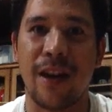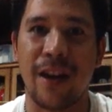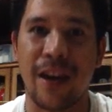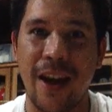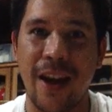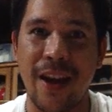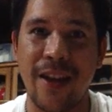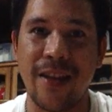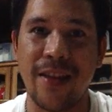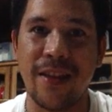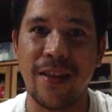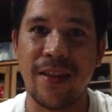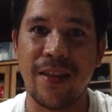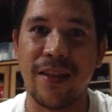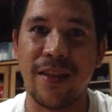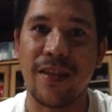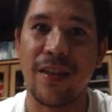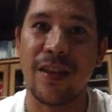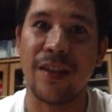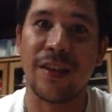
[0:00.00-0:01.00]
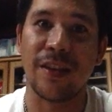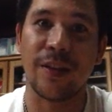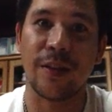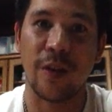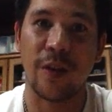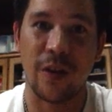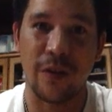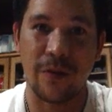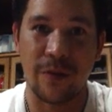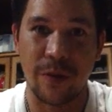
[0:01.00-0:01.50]
Again, this is
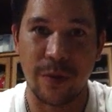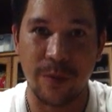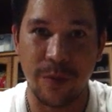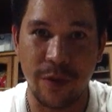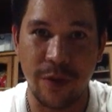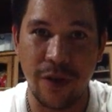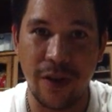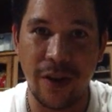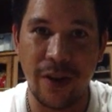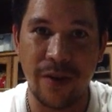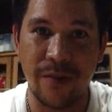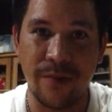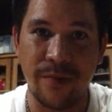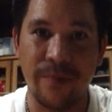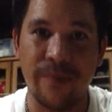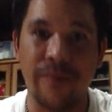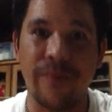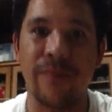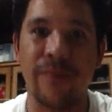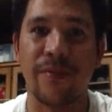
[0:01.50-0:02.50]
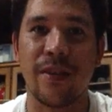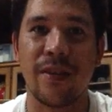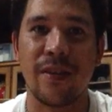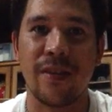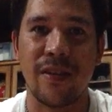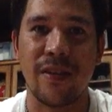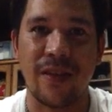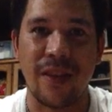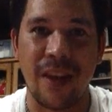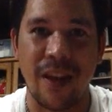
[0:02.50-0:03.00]
Oliver Muller.
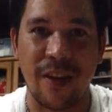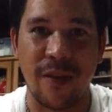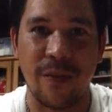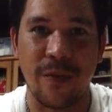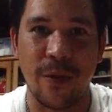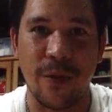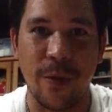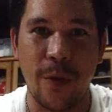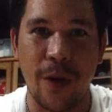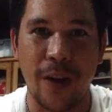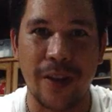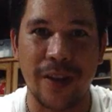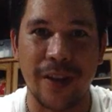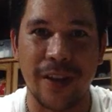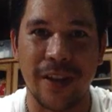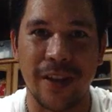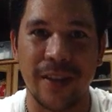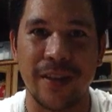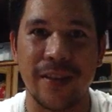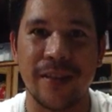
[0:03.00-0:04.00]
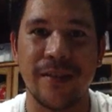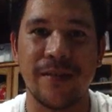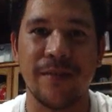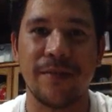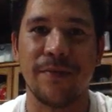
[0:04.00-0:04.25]
Thank you for watching.